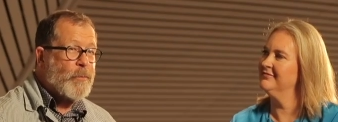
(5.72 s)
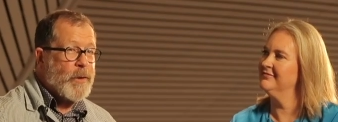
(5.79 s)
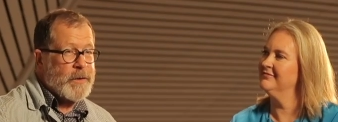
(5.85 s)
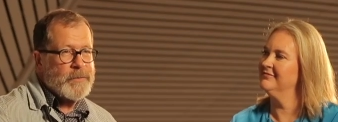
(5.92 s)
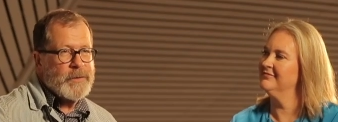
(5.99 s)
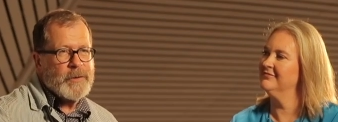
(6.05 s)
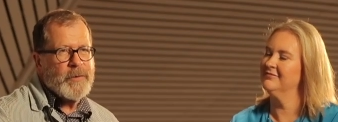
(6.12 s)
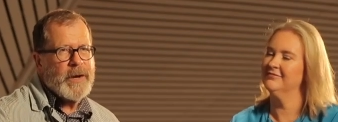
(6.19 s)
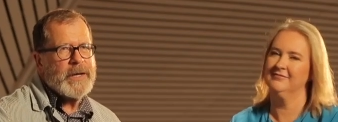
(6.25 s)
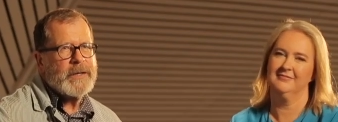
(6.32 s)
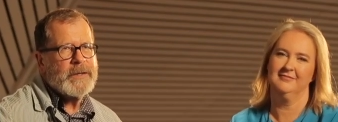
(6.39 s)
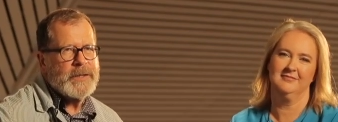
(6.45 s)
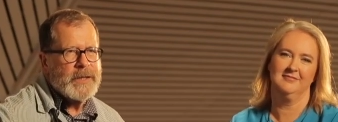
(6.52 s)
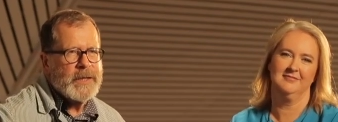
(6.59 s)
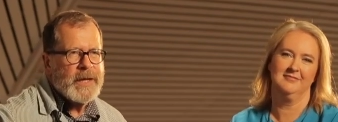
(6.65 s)
Speaker 1: one of the great
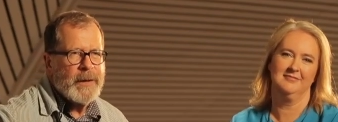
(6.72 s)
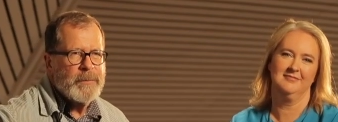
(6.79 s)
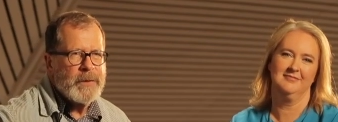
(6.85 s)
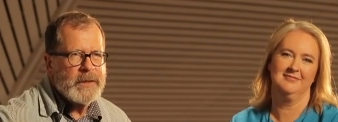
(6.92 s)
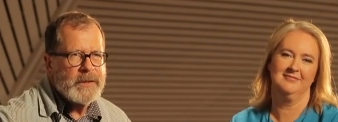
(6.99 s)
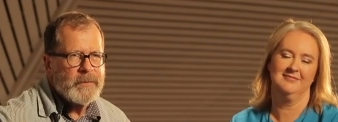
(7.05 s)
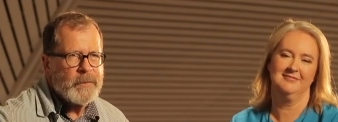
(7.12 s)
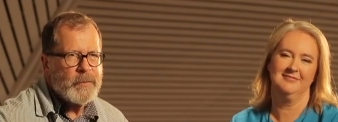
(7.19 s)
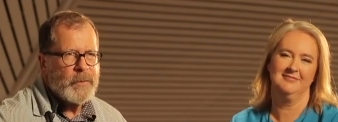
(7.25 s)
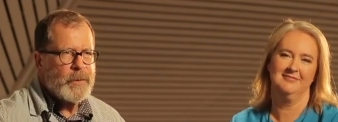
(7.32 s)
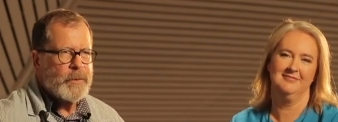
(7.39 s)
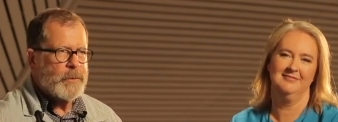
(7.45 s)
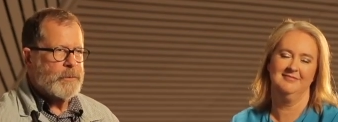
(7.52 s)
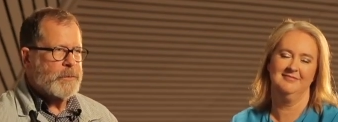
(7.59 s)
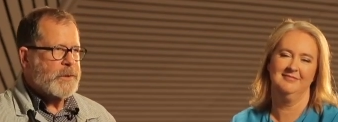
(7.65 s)
theatre companies of the
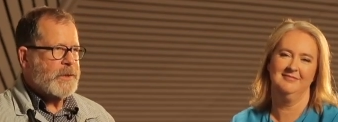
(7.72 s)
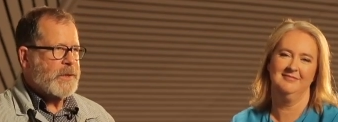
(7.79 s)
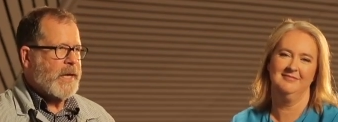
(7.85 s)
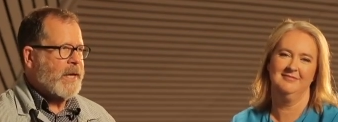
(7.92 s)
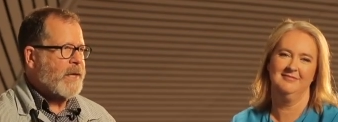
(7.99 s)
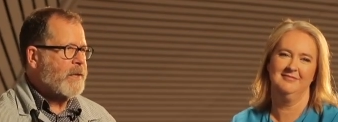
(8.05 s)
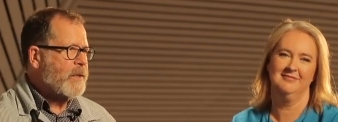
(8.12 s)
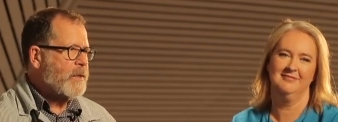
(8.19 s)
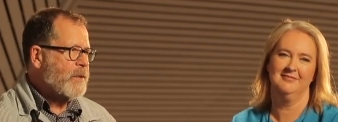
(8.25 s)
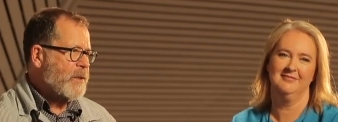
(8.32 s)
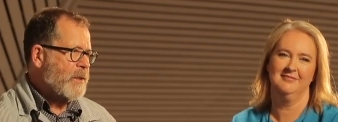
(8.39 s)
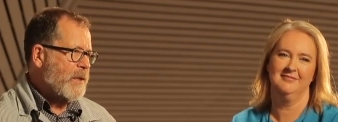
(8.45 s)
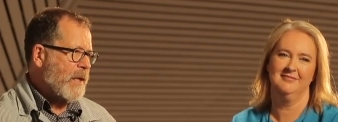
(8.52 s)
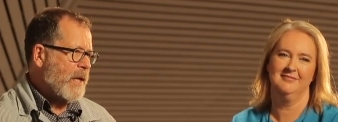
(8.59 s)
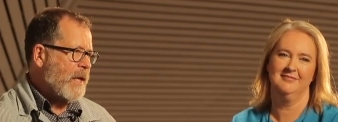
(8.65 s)
world, and
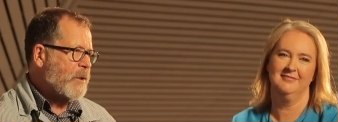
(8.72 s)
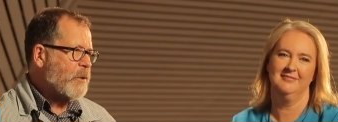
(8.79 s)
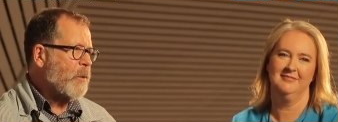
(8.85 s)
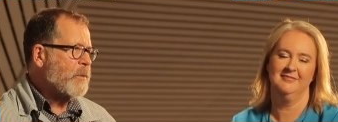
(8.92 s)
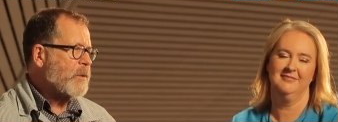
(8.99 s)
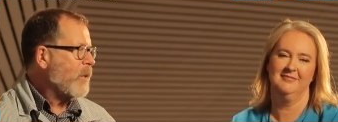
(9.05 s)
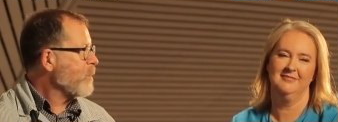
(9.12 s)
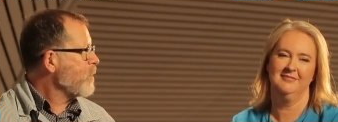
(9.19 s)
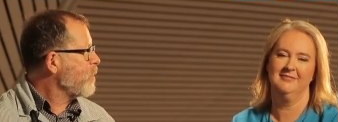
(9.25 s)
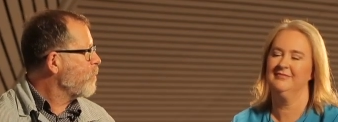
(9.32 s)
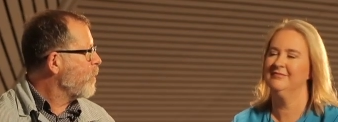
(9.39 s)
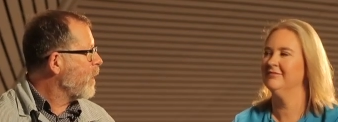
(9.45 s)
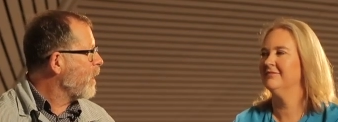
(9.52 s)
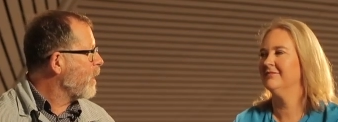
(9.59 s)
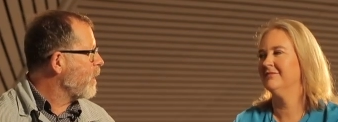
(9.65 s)
uh, Thomas
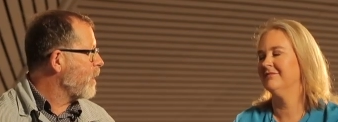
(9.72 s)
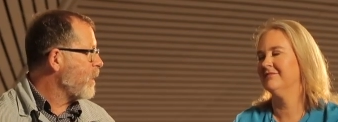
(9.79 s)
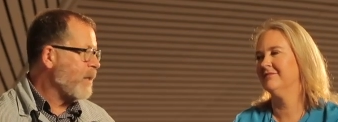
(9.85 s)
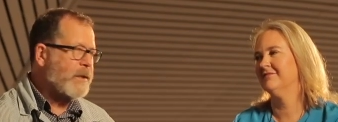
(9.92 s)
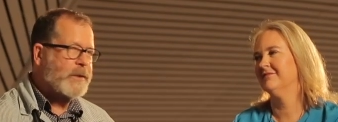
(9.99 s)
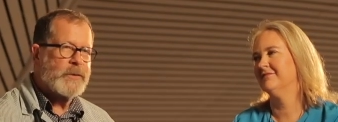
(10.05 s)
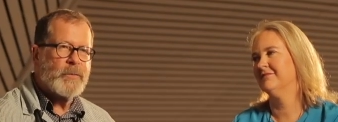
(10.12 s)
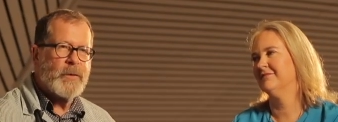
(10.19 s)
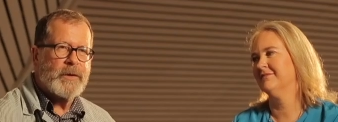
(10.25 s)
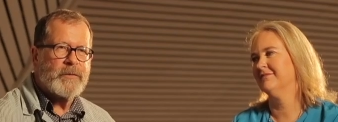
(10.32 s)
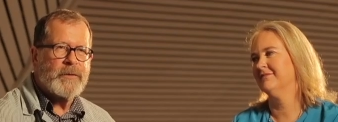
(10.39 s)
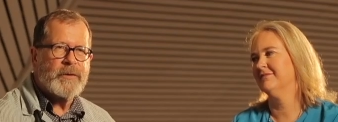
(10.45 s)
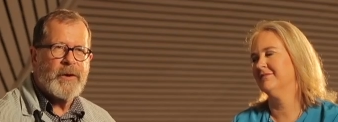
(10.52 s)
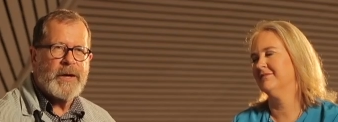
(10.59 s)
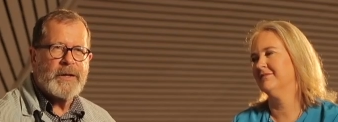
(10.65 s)
Ostermeier is one
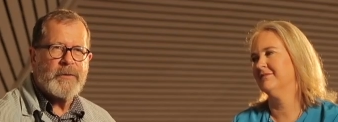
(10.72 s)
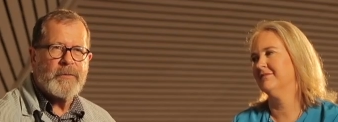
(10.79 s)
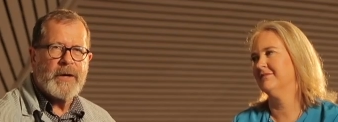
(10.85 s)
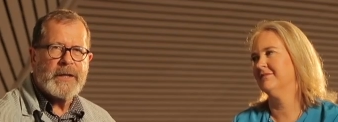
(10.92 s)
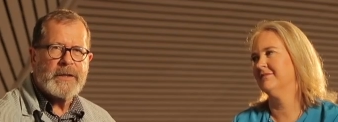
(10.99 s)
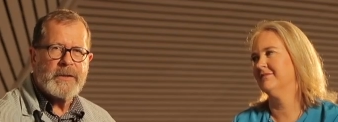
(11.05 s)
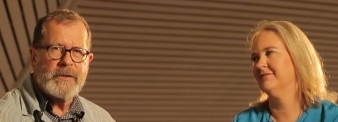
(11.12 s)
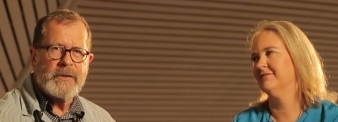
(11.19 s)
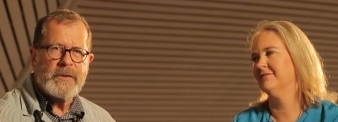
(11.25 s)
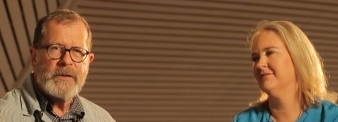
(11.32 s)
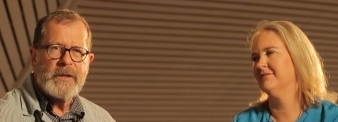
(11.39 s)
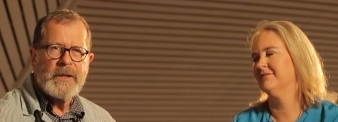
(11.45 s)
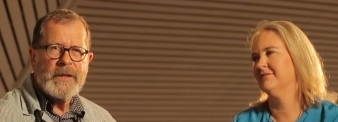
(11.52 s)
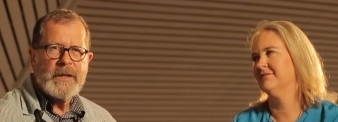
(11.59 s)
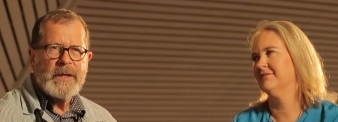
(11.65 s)
of the great
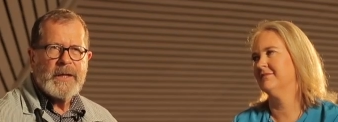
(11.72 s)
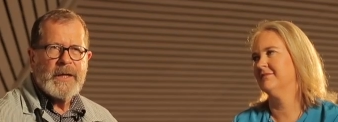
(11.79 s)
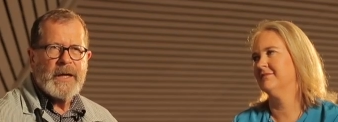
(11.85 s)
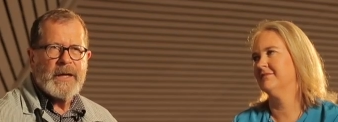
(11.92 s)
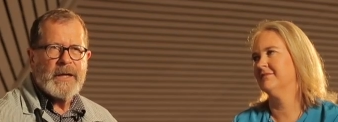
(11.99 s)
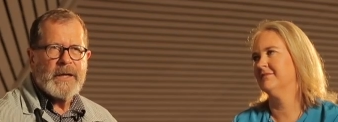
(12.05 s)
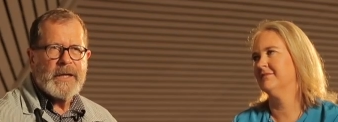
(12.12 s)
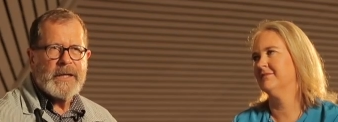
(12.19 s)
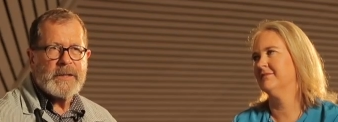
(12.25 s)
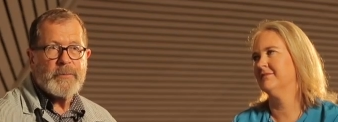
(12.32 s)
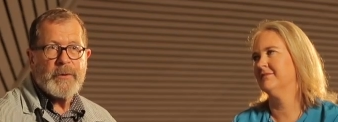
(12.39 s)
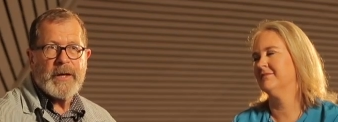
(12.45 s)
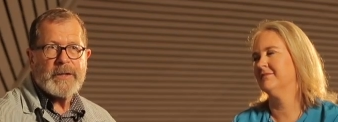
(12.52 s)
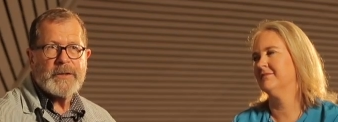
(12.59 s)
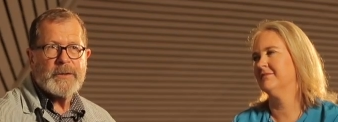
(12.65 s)
directors. Uh, his
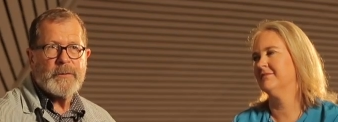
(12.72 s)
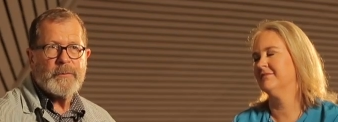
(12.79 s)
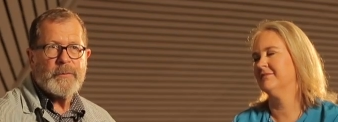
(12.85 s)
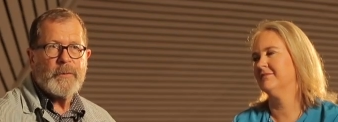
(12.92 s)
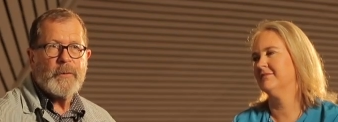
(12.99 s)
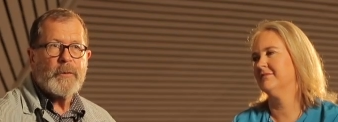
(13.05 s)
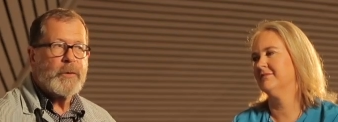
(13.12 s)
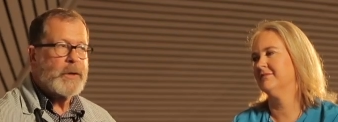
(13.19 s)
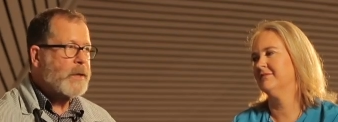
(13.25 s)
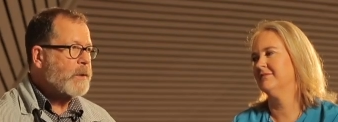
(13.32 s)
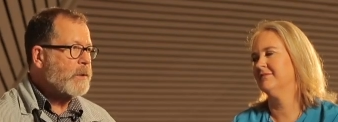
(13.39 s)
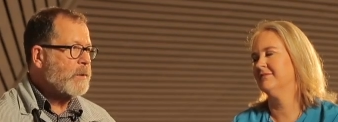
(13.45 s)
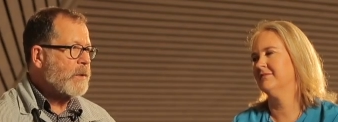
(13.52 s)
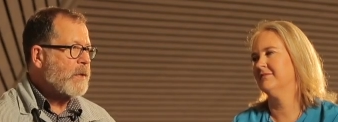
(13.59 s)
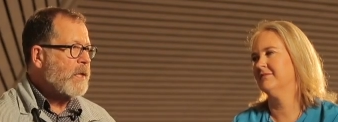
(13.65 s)
production of
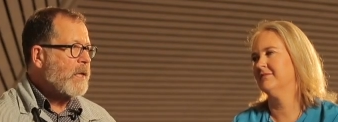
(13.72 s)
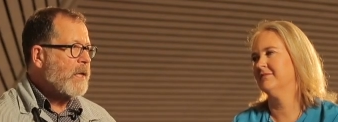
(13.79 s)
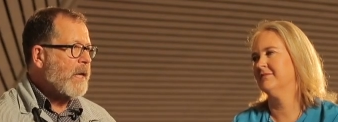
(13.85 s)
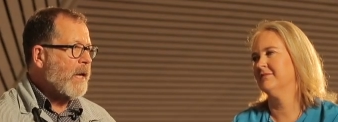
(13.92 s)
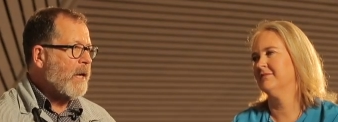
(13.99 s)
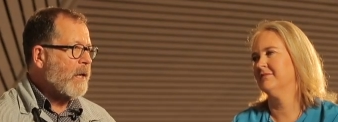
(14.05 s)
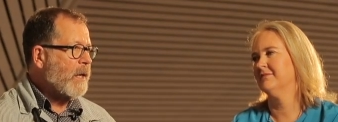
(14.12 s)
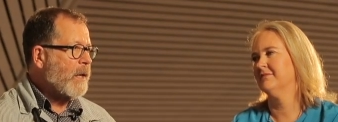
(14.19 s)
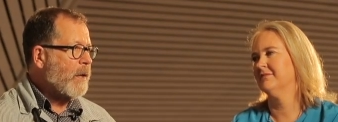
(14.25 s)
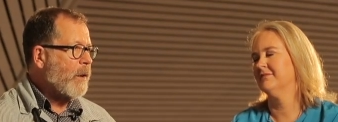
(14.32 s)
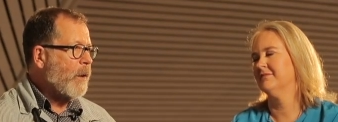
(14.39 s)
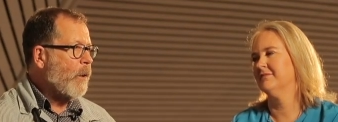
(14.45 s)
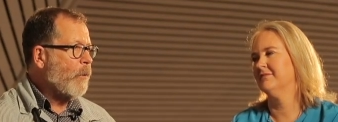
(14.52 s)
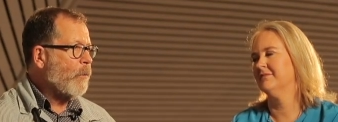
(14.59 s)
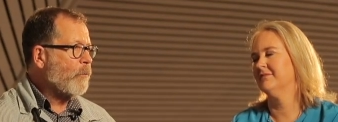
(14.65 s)
Nora, uh,
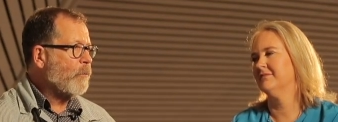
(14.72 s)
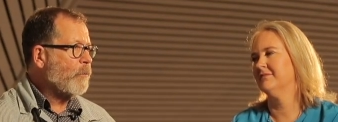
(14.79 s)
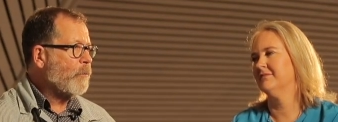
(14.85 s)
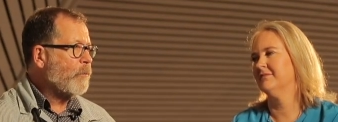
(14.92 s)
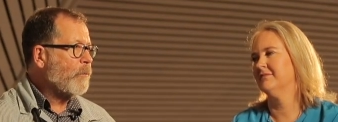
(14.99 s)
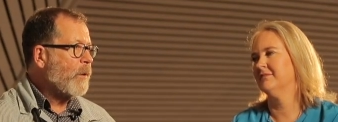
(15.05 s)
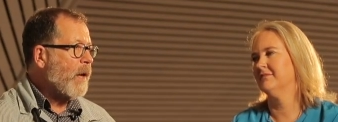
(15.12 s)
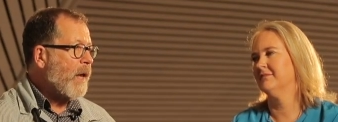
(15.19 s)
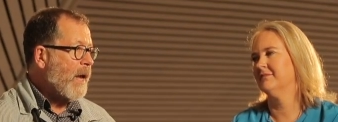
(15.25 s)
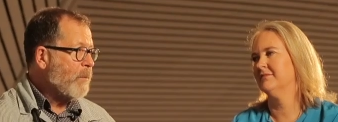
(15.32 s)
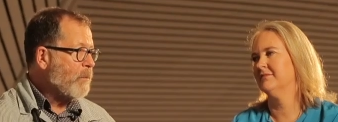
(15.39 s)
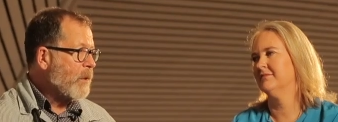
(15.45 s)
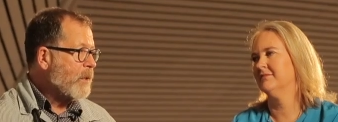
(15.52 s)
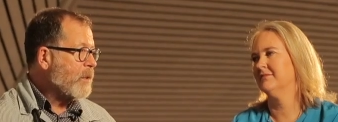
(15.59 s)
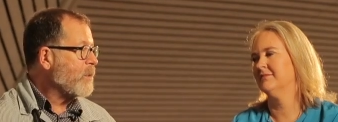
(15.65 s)
of
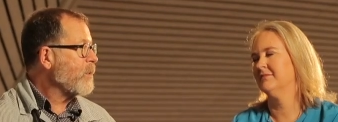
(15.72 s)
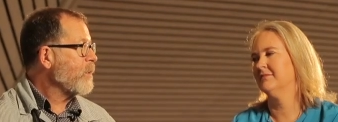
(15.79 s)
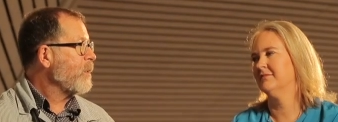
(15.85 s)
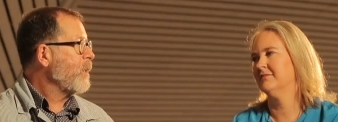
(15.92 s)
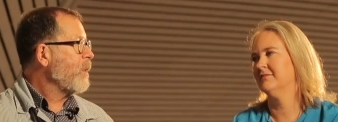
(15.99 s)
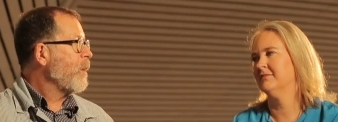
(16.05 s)
Hamlet,